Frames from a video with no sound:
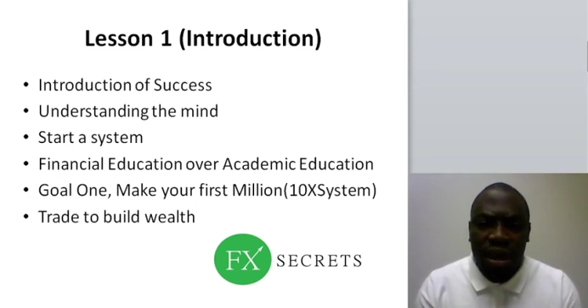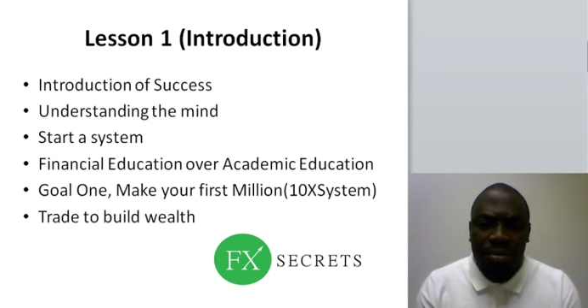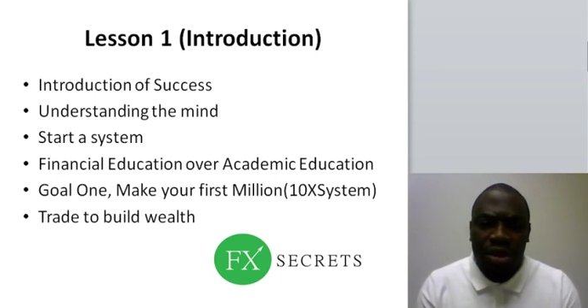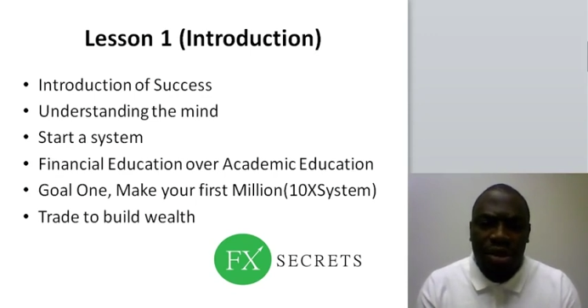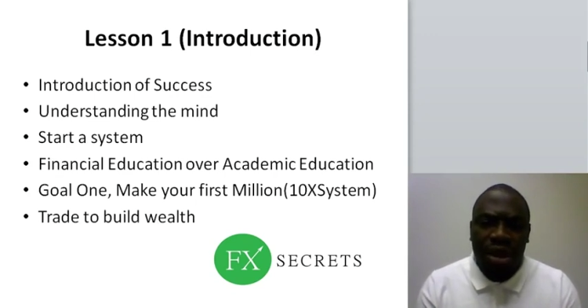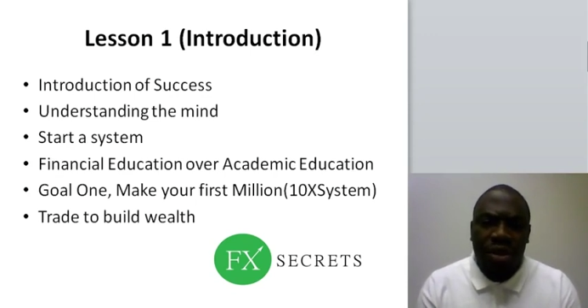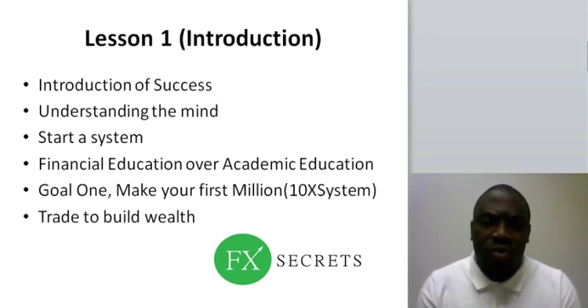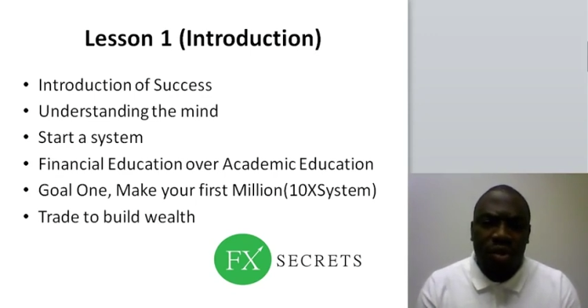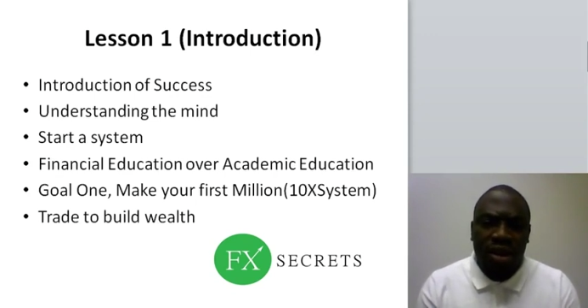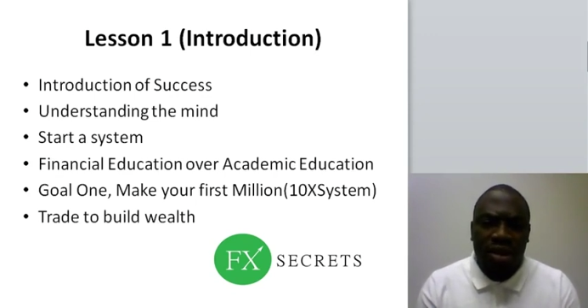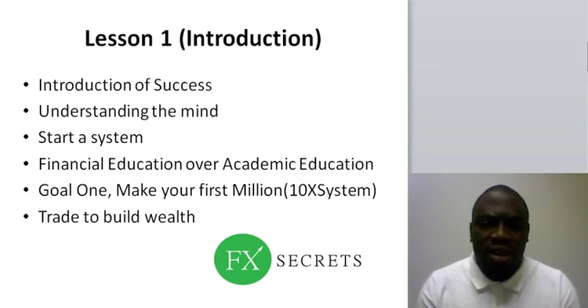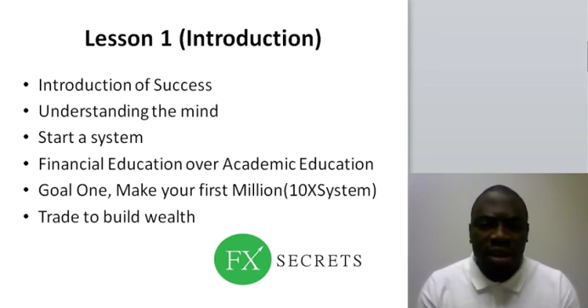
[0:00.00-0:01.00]
we're going to be dealing
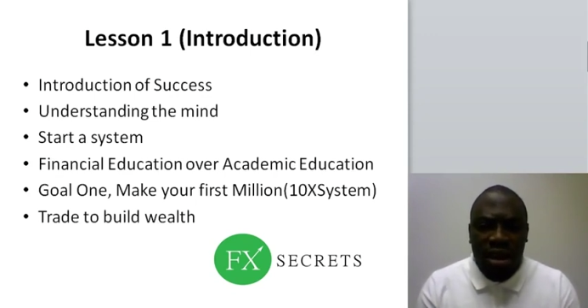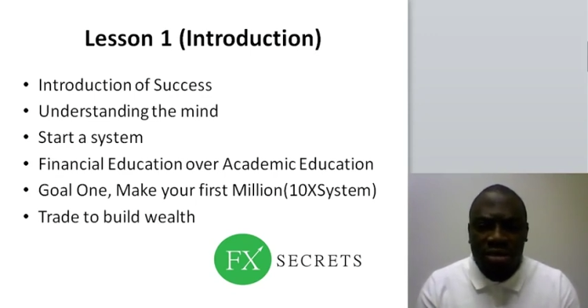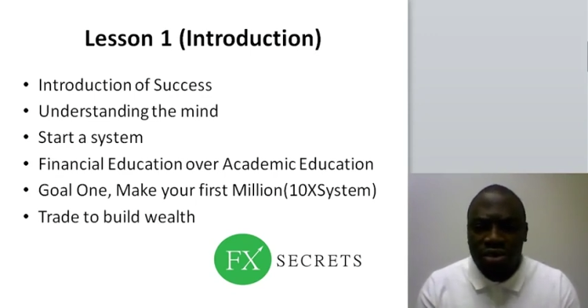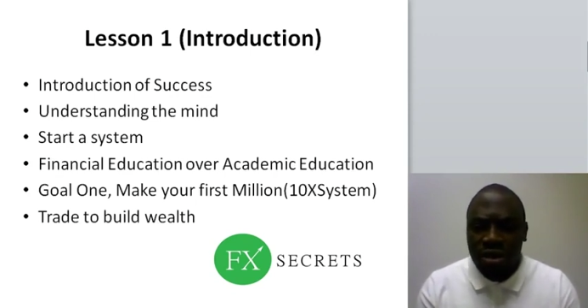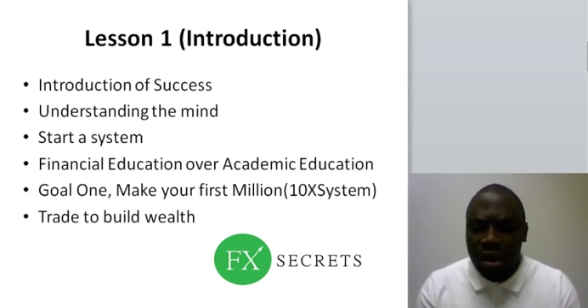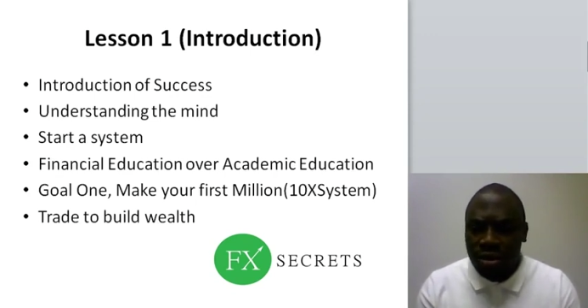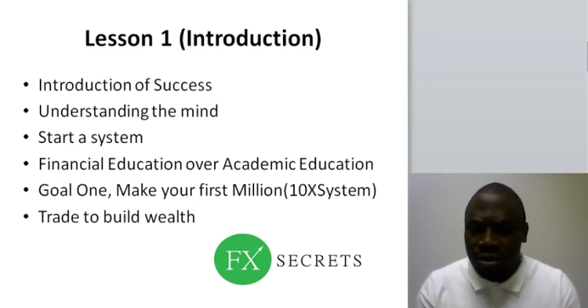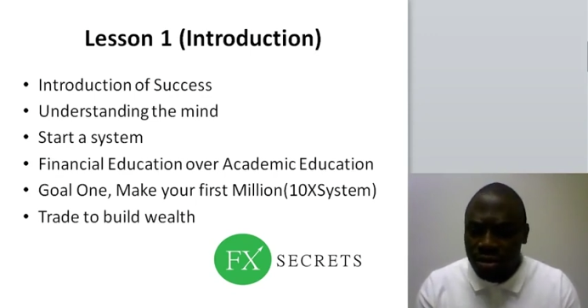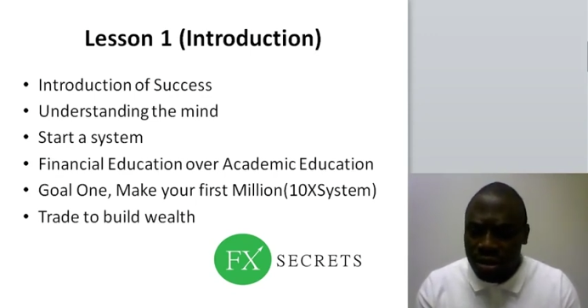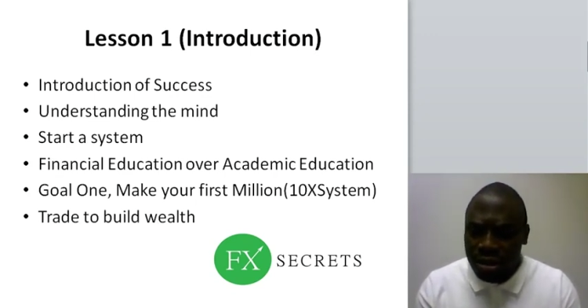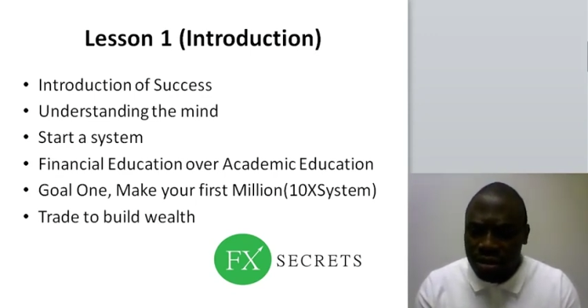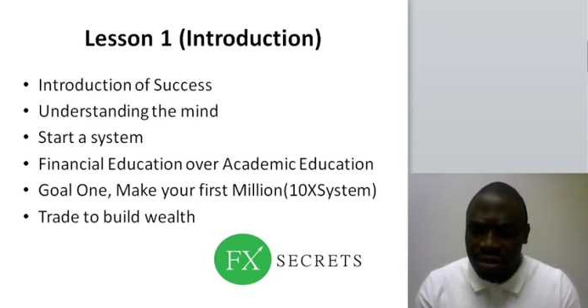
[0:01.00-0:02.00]
with the introduction
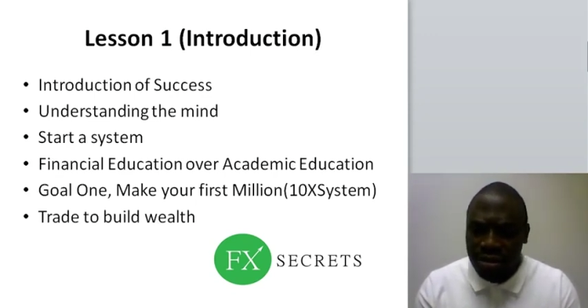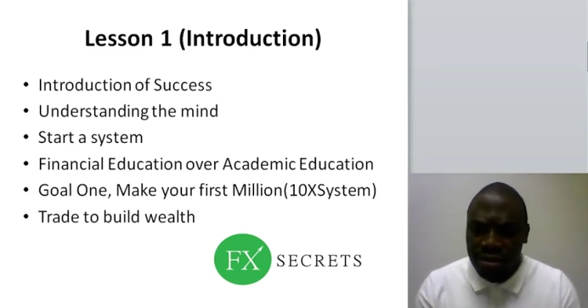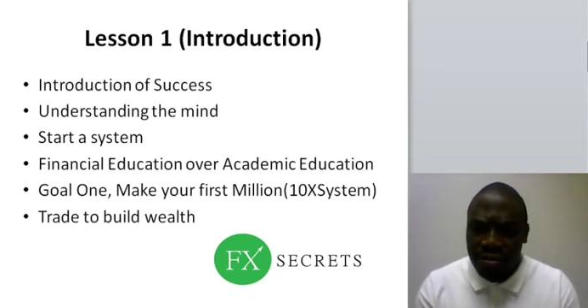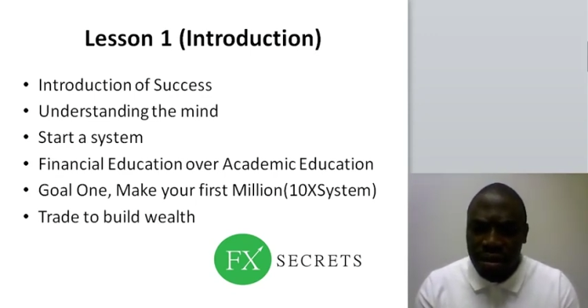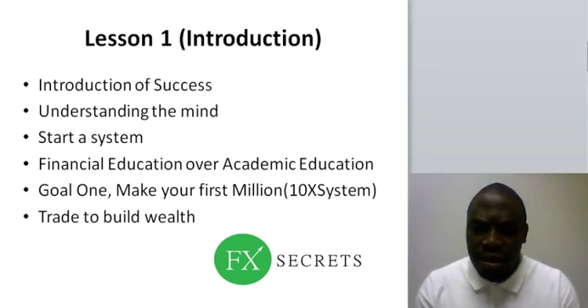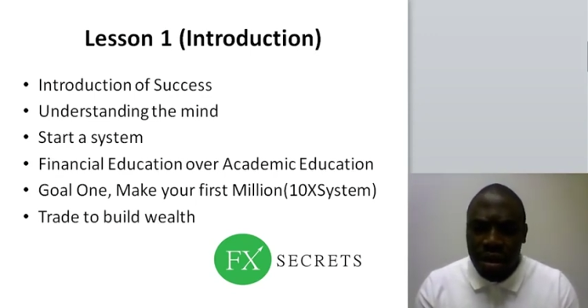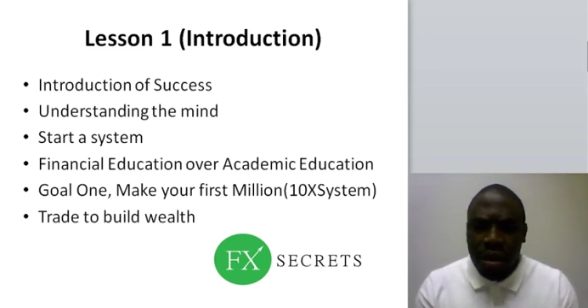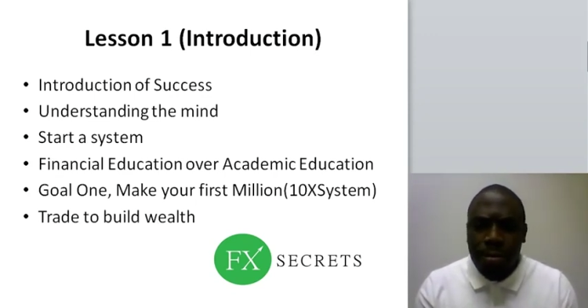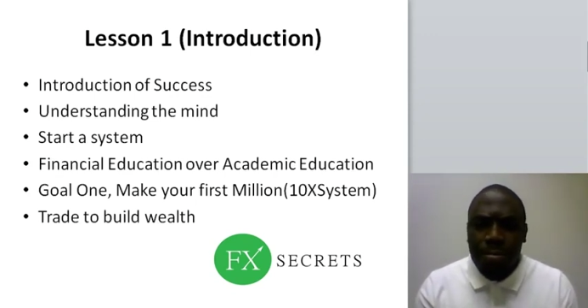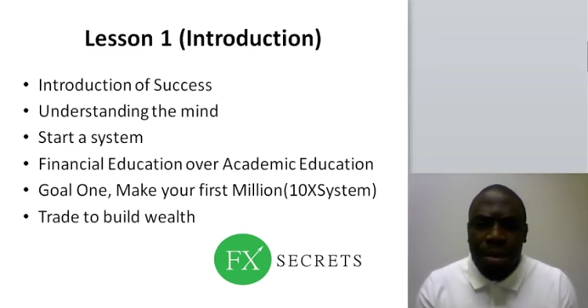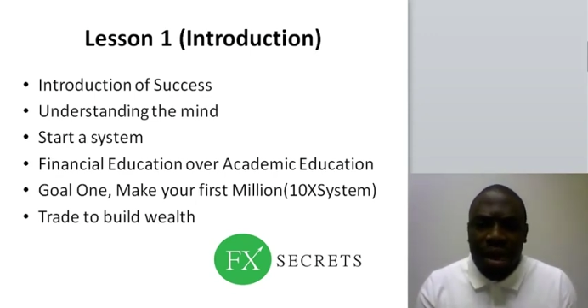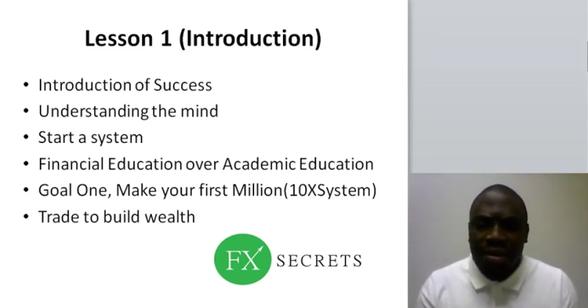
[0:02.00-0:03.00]
to success,
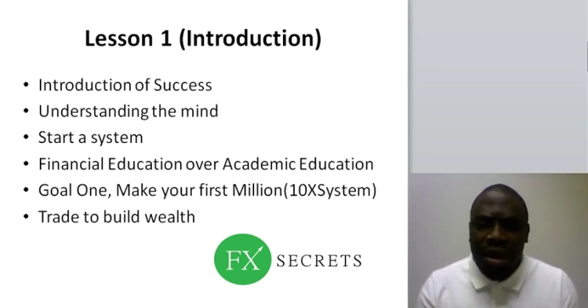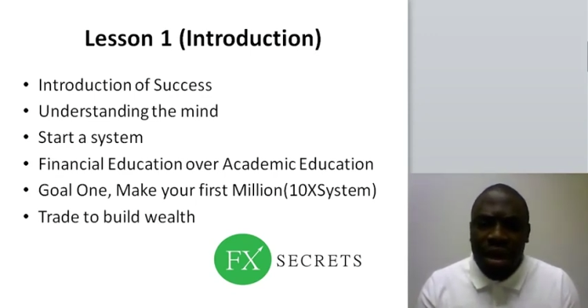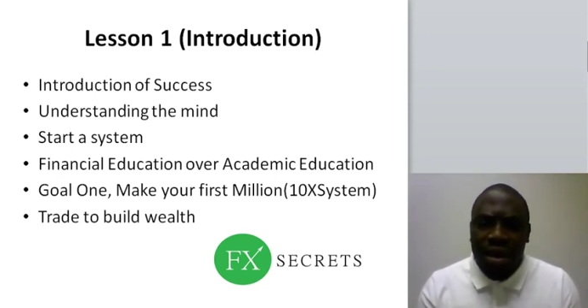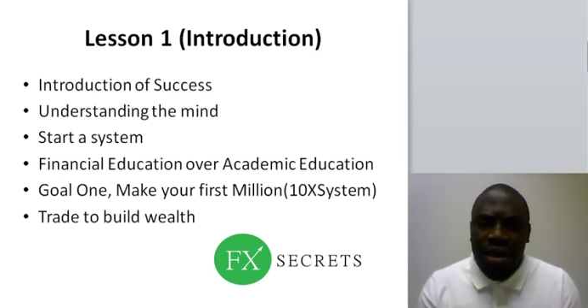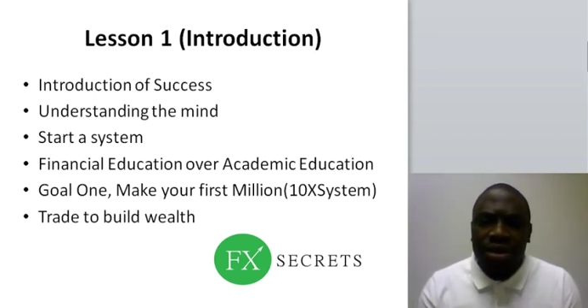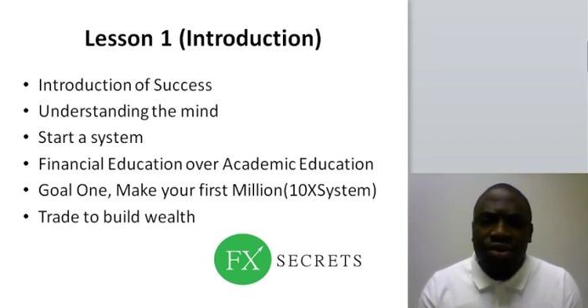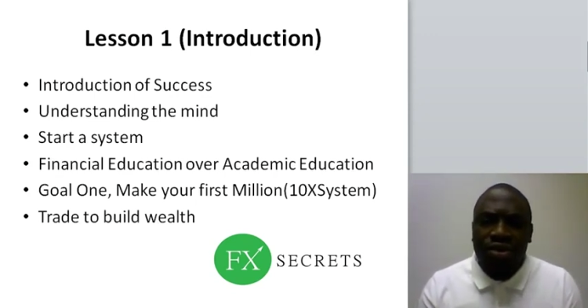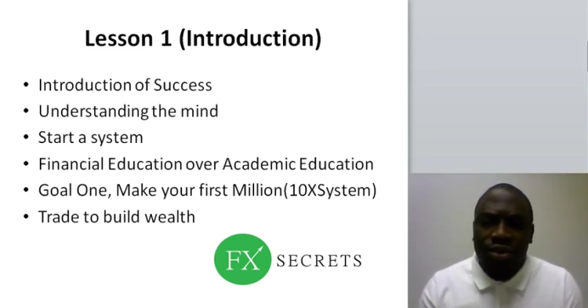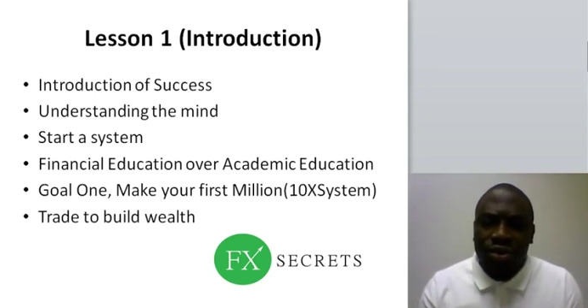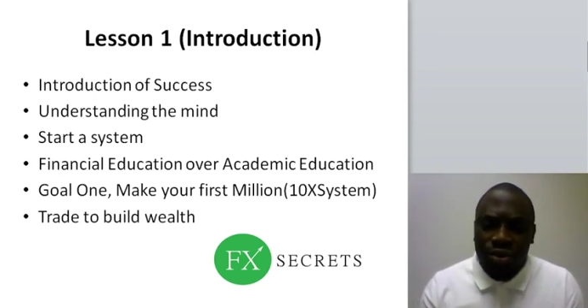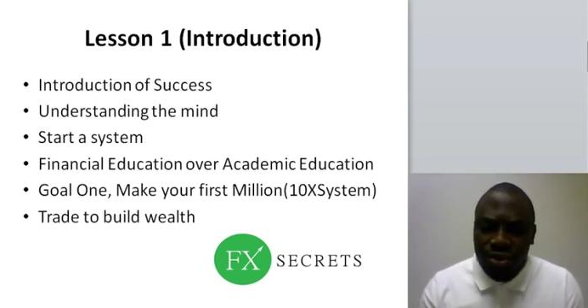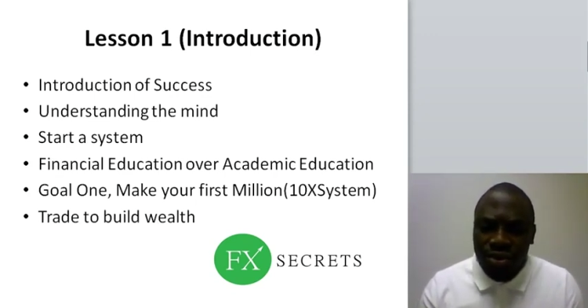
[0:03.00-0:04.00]
basically
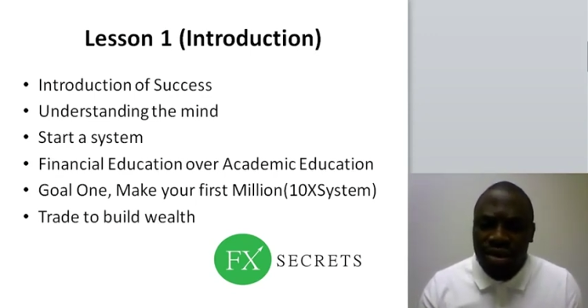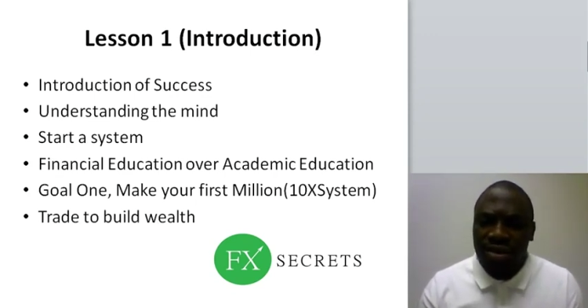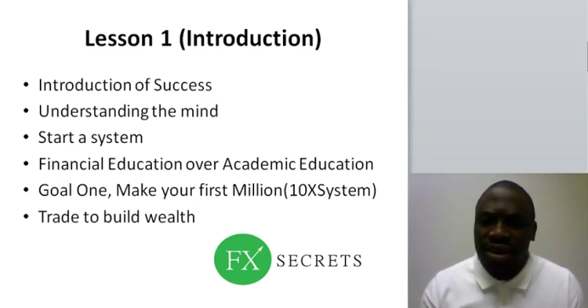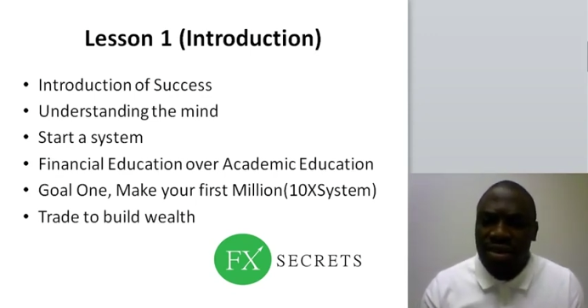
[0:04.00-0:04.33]
introducing